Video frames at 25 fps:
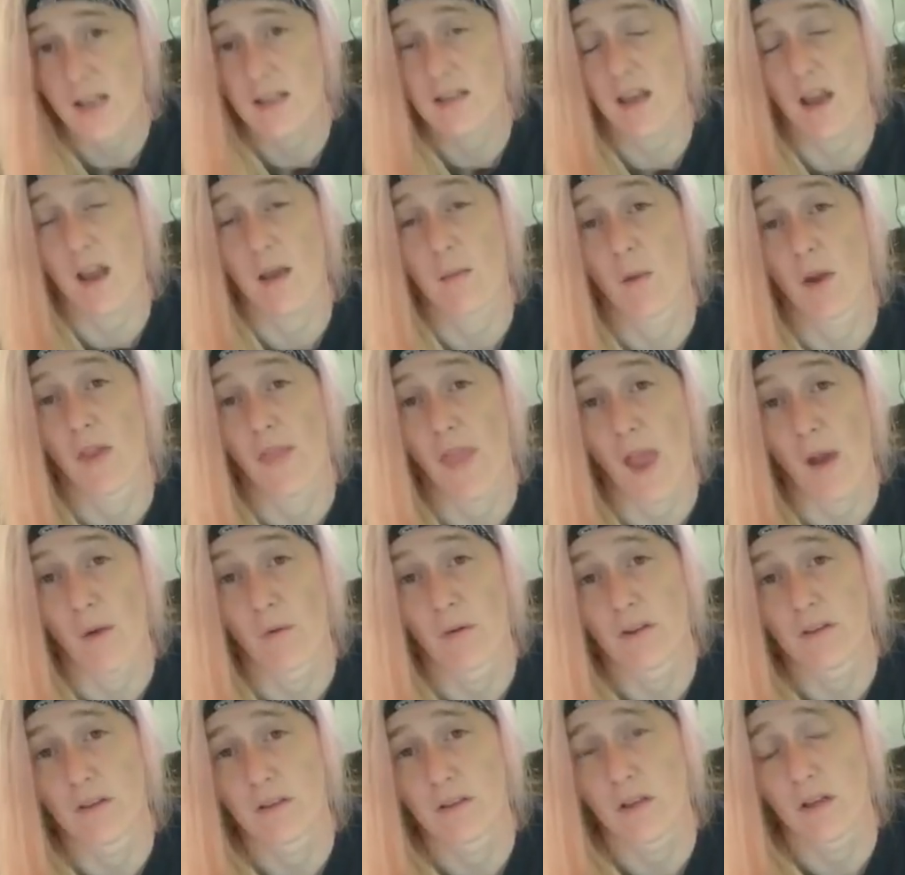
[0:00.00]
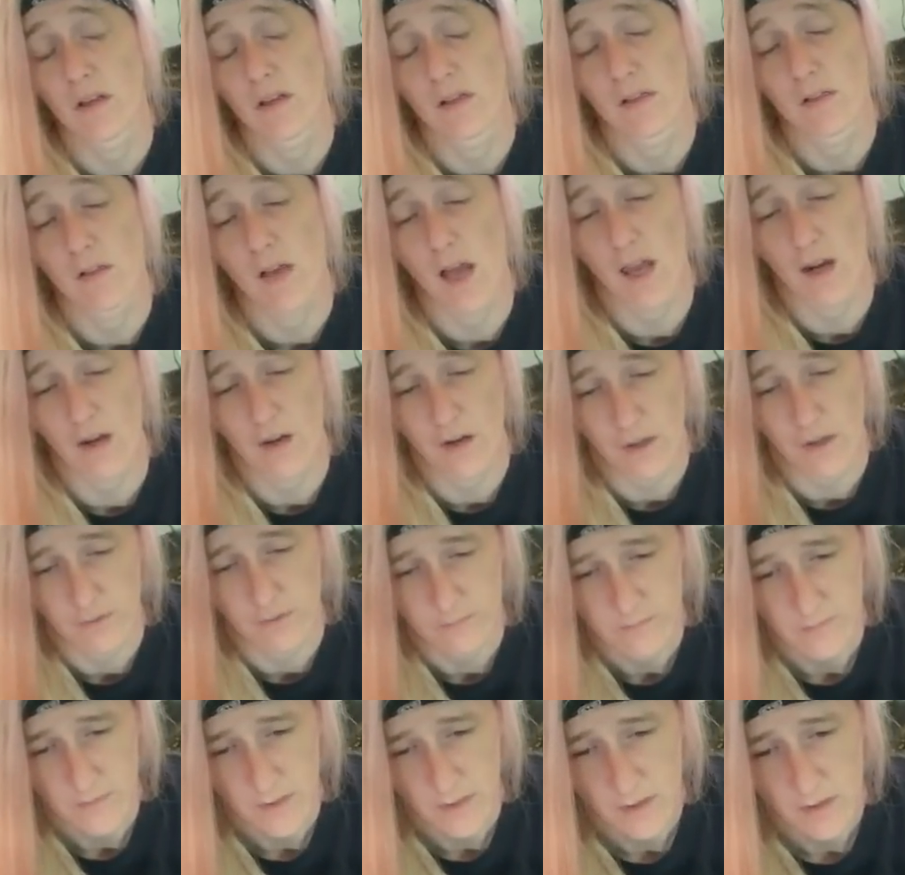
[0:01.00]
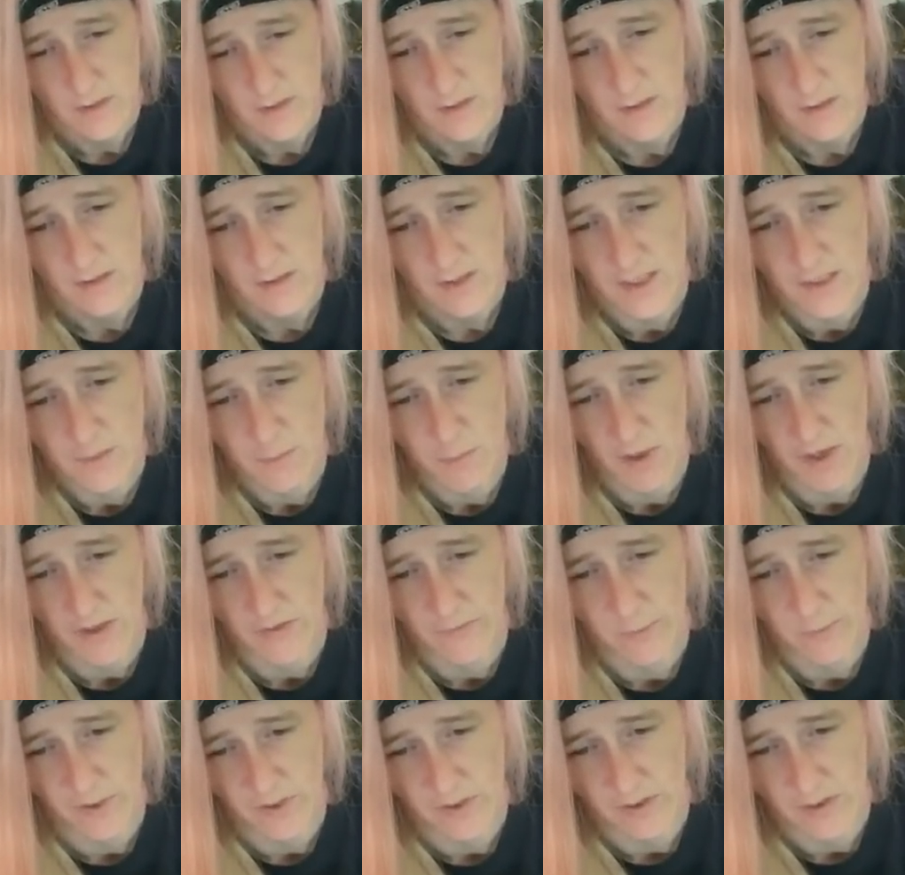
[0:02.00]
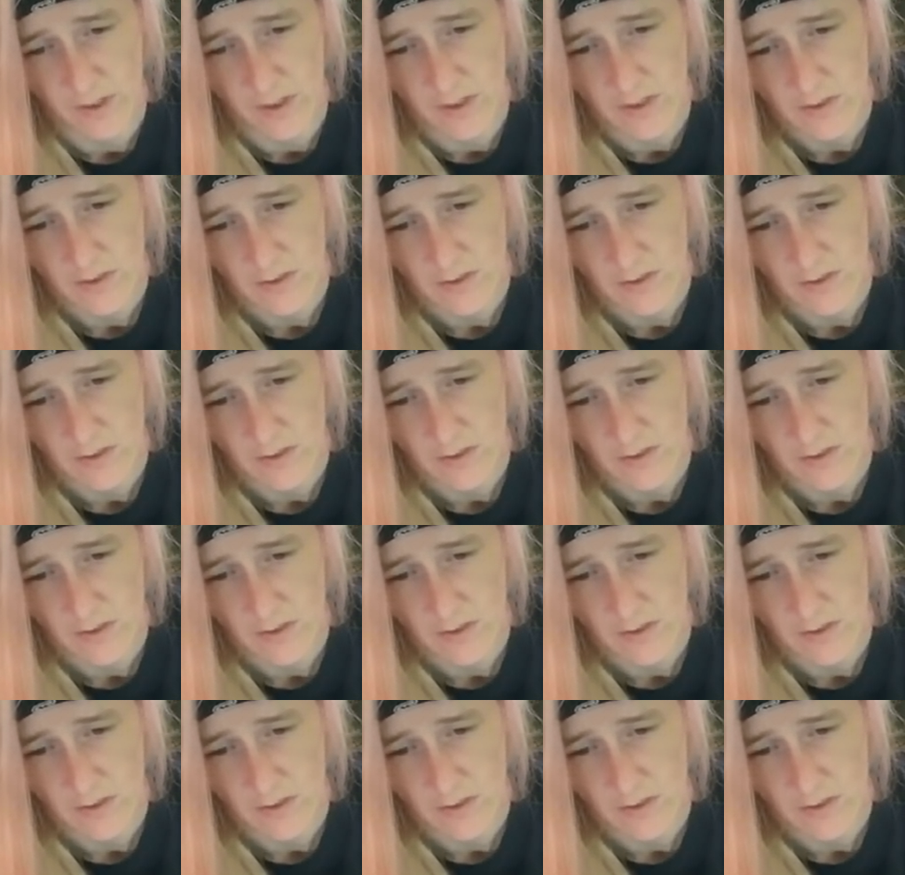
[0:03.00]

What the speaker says: time on that one, so I don't know. That's a possibility.